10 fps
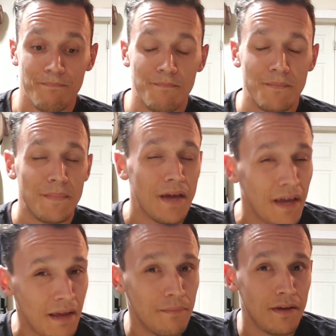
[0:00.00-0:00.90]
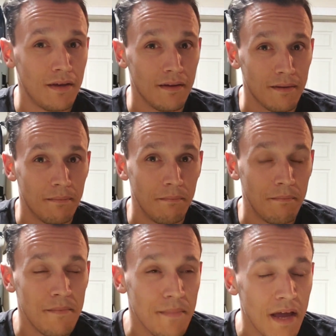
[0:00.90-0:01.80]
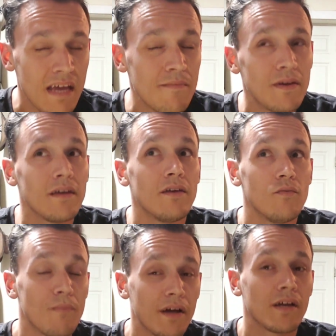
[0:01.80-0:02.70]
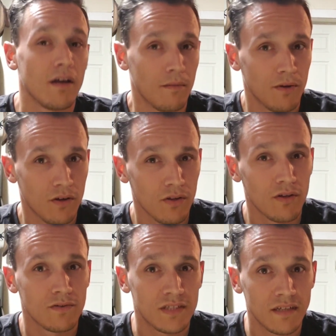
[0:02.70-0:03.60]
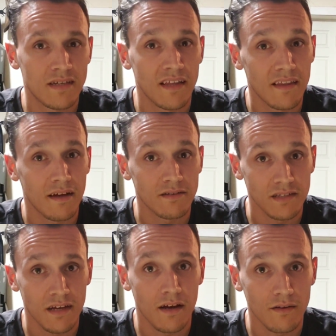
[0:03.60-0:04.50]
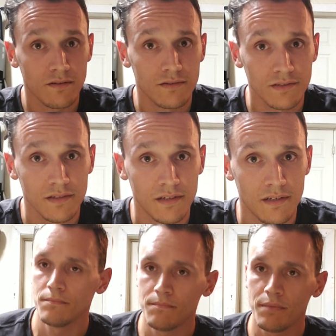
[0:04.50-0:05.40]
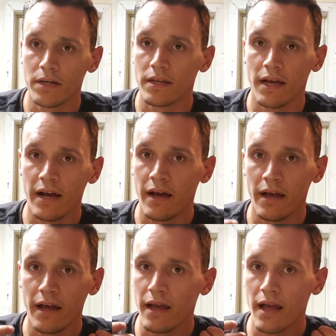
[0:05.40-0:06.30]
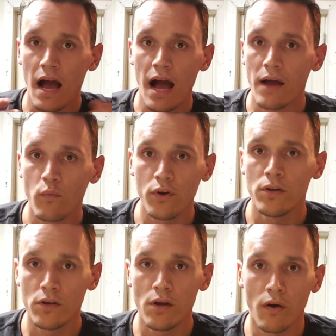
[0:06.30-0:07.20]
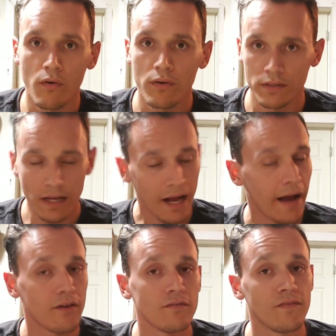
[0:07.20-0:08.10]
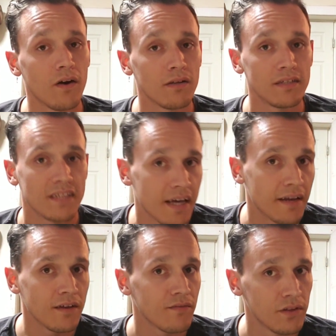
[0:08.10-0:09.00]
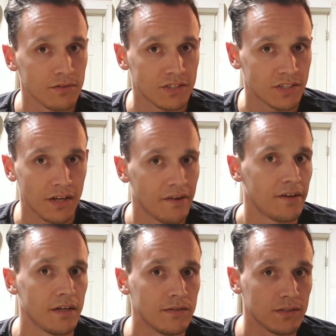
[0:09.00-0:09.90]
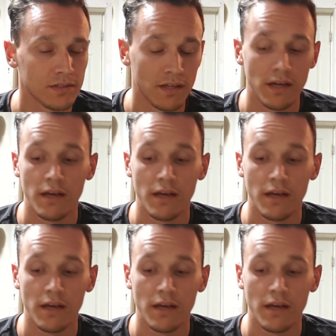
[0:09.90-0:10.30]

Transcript: maybe you might come close to $10,000. But I wouldn't know. I don't fall into any of those scenarios.